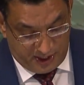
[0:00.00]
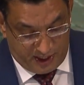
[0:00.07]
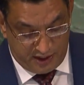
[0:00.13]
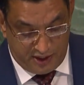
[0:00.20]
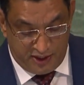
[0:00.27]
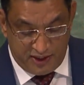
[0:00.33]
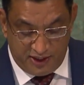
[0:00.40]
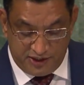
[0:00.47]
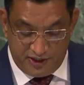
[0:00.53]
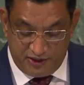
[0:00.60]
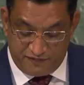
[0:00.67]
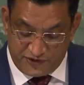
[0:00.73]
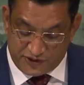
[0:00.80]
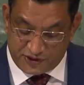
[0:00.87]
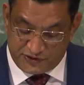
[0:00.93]
and energy
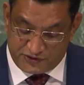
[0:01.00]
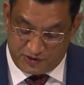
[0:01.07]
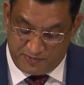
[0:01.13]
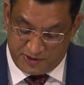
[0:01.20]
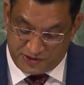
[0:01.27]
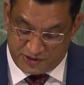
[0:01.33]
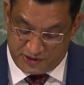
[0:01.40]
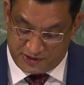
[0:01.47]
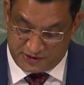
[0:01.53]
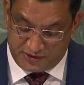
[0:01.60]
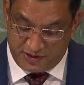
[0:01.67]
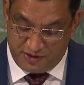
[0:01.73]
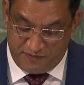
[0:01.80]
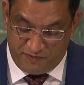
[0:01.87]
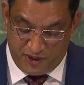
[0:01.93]
efficiency
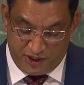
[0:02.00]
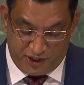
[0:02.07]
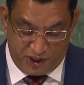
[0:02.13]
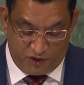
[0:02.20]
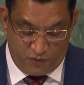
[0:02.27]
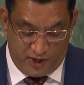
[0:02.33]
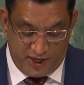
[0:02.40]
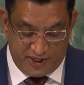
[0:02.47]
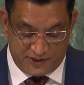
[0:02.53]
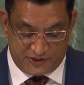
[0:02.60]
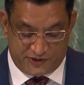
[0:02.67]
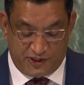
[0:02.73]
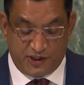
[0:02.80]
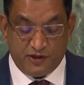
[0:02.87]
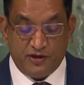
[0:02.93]
measures will require
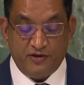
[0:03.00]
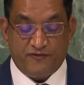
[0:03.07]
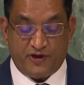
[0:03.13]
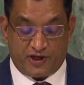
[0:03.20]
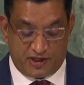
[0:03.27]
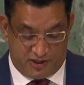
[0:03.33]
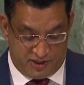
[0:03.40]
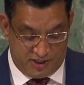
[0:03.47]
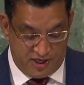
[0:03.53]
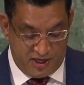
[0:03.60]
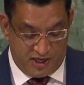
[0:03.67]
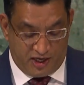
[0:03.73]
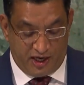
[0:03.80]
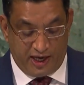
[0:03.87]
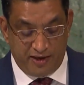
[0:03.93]
significant
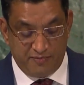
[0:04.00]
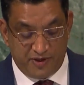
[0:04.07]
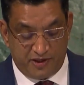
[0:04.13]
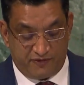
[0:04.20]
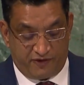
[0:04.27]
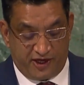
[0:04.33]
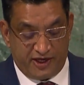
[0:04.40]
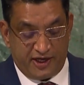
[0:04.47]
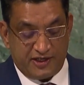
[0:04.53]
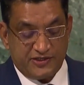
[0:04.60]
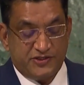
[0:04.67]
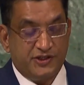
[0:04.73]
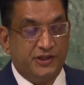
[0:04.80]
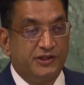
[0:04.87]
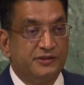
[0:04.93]
climate
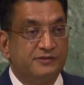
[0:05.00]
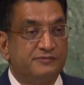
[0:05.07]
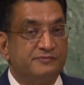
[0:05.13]
financing.